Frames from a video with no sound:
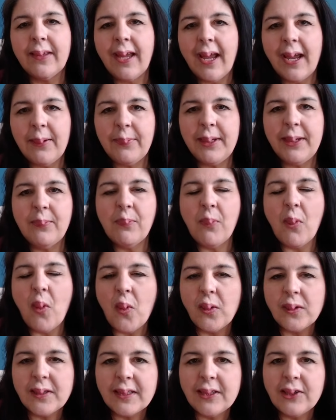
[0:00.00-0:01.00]
how many
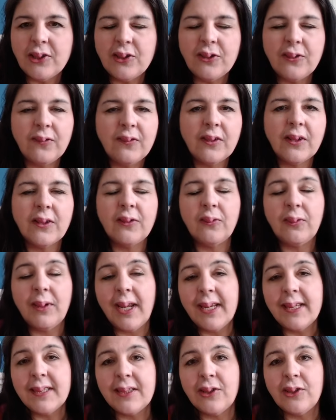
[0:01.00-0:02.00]
more stitches you've done or
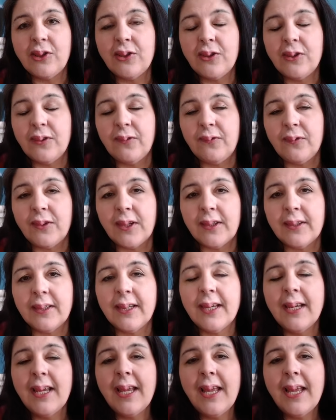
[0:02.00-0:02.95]
less stitches you've done.